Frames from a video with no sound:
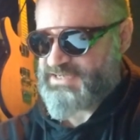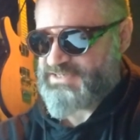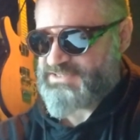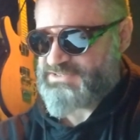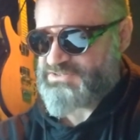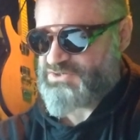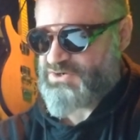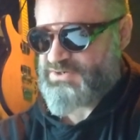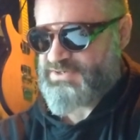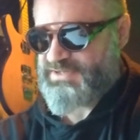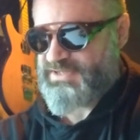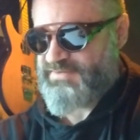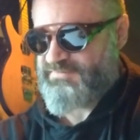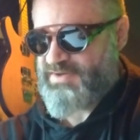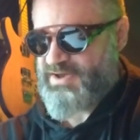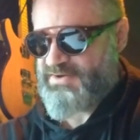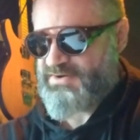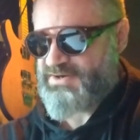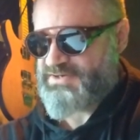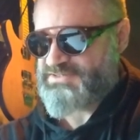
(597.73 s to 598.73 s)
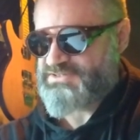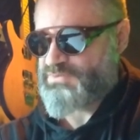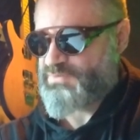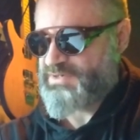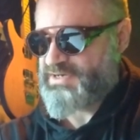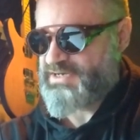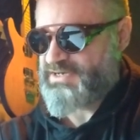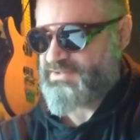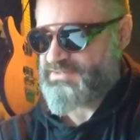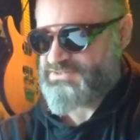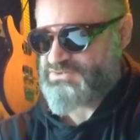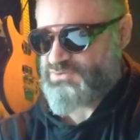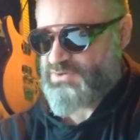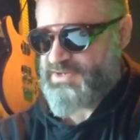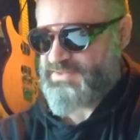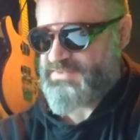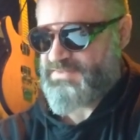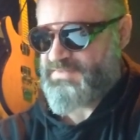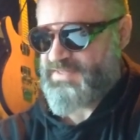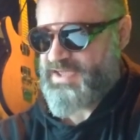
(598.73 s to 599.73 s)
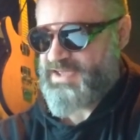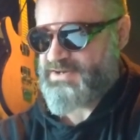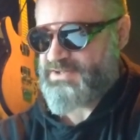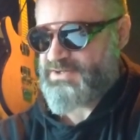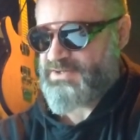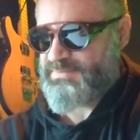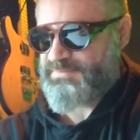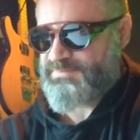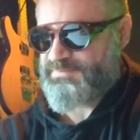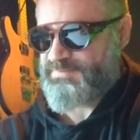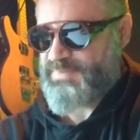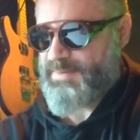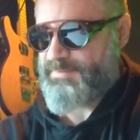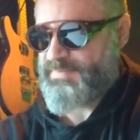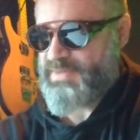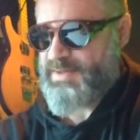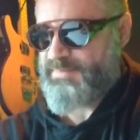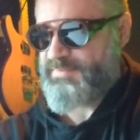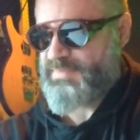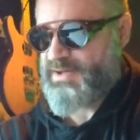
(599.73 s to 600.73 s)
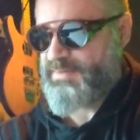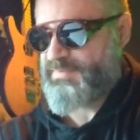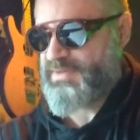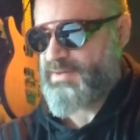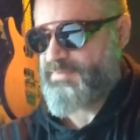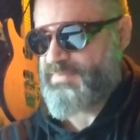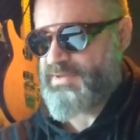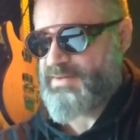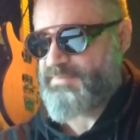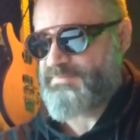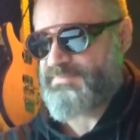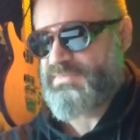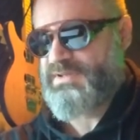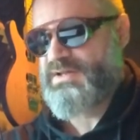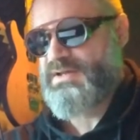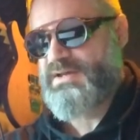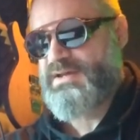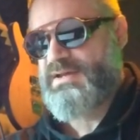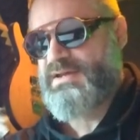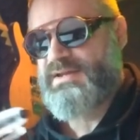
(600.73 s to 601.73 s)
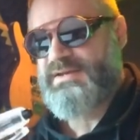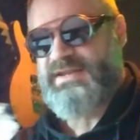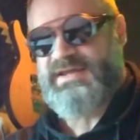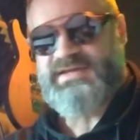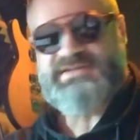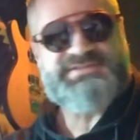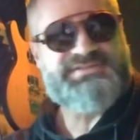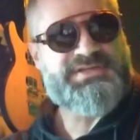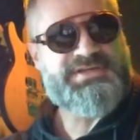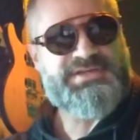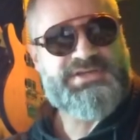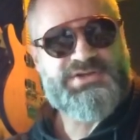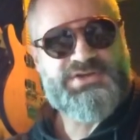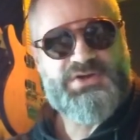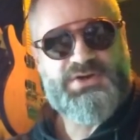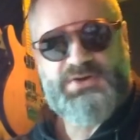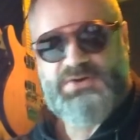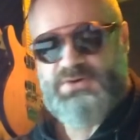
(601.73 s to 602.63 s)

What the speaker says: is going to start to give out on us, so we need to strengthen that up. Bop, bop, bop, bop, bop. Next thing you